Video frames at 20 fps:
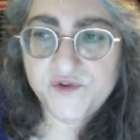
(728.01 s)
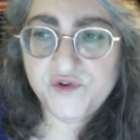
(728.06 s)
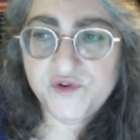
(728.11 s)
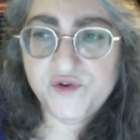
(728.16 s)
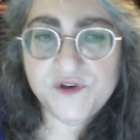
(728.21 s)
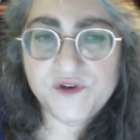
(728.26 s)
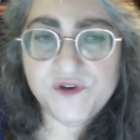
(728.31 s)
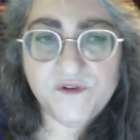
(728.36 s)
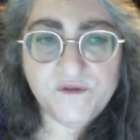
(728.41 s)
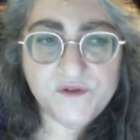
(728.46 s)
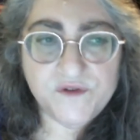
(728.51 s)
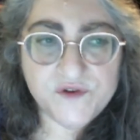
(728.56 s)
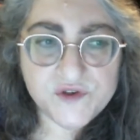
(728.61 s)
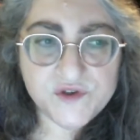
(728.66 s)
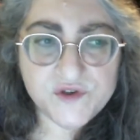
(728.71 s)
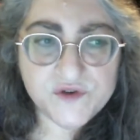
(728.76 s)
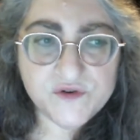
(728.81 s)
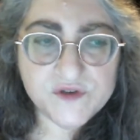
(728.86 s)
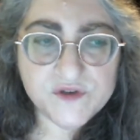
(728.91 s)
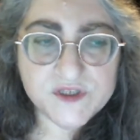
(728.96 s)
Two different
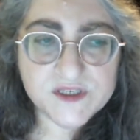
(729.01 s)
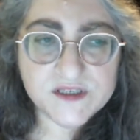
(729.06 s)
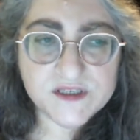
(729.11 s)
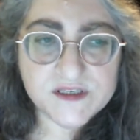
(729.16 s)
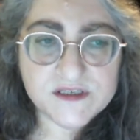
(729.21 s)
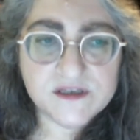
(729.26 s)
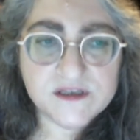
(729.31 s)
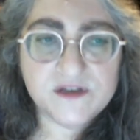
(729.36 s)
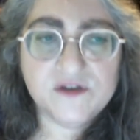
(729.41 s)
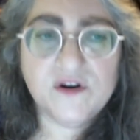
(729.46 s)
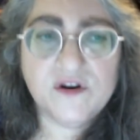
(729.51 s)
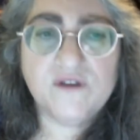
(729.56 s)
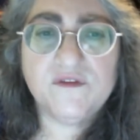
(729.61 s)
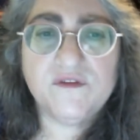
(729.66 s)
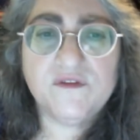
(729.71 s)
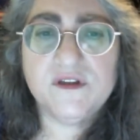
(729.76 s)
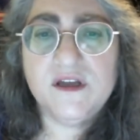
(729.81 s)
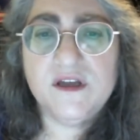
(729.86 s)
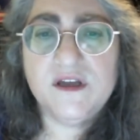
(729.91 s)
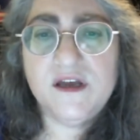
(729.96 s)
sources, the
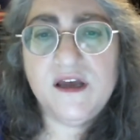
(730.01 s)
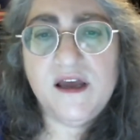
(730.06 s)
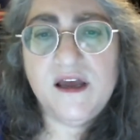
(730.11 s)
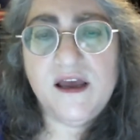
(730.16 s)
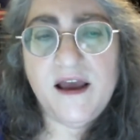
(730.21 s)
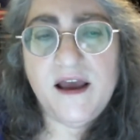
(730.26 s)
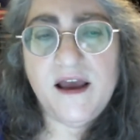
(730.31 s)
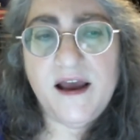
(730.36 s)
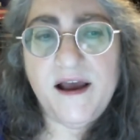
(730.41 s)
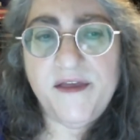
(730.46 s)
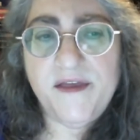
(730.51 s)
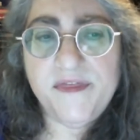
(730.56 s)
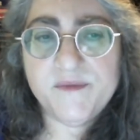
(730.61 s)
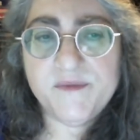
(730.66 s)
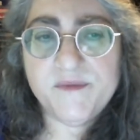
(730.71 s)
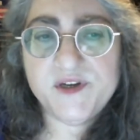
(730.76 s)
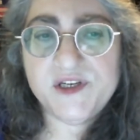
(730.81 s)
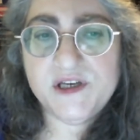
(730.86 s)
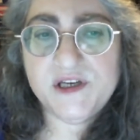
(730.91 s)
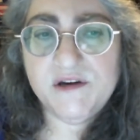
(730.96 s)
novel and the
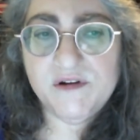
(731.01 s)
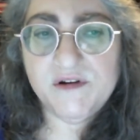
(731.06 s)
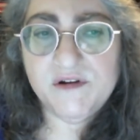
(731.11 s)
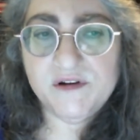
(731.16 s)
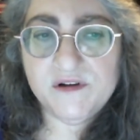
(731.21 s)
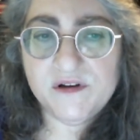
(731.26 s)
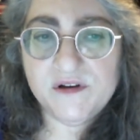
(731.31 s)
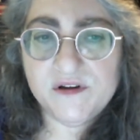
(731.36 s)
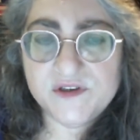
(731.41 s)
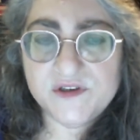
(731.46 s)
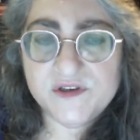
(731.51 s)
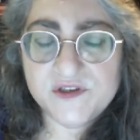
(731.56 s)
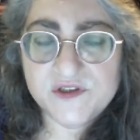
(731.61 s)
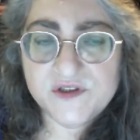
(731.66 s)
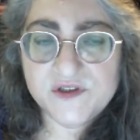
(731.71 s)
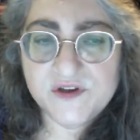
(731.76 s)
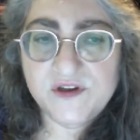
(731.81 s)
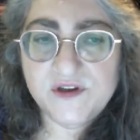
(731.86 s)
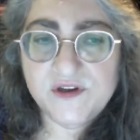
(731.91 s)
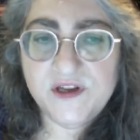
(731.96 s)
material
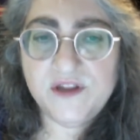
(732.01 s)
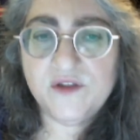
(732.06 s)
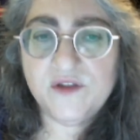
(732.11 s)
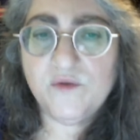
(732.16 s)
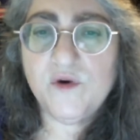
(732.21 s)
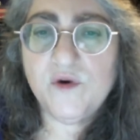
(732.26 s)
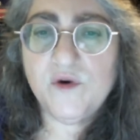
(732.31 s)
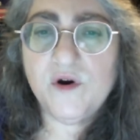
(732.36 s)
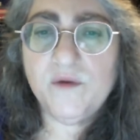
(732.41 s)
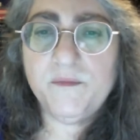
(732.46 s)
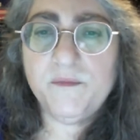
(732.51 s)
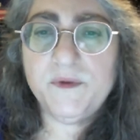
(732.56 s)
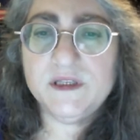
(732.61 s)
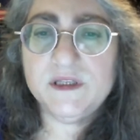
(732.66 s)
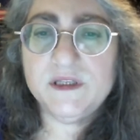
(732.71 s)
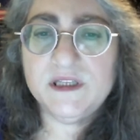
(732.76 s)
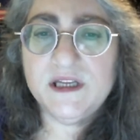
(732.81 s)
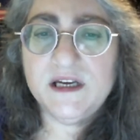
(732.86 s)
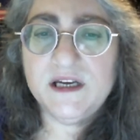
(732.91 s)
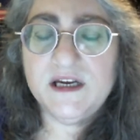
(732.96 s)
concerning the world
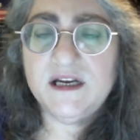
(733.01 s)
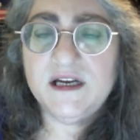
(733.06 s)
build,